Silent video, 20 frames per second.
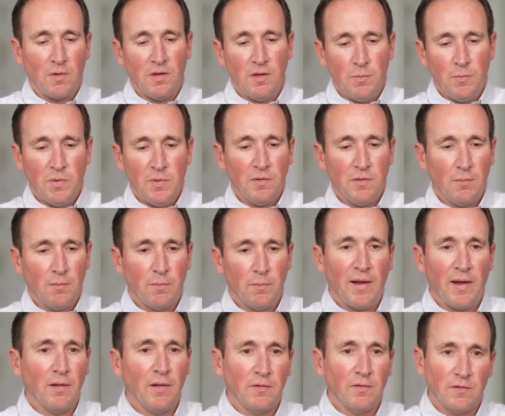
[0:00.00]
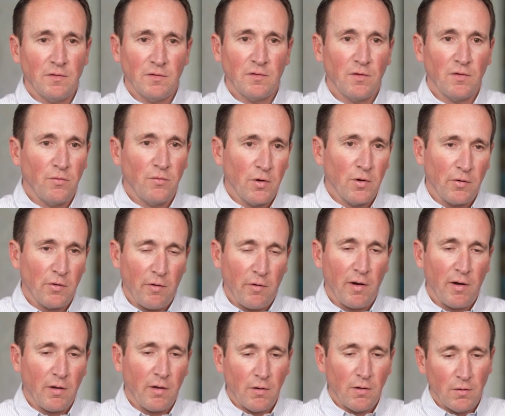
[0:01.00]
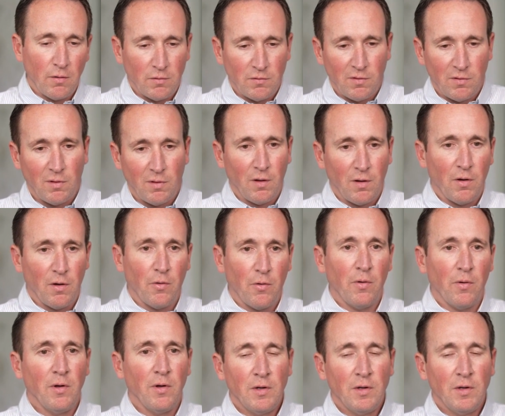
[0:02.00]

keeping the balances of your credit cards low,